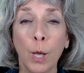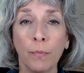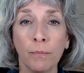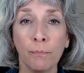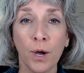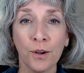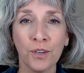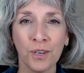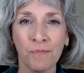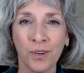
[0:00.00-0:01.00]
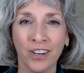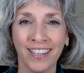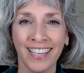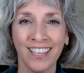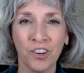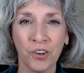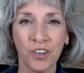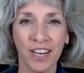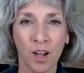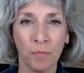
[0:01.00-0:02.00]
but most importantly, in
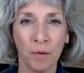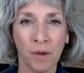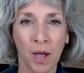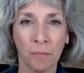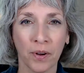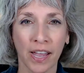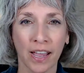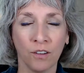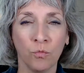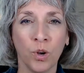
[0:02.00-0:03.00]
order to help them comprehend.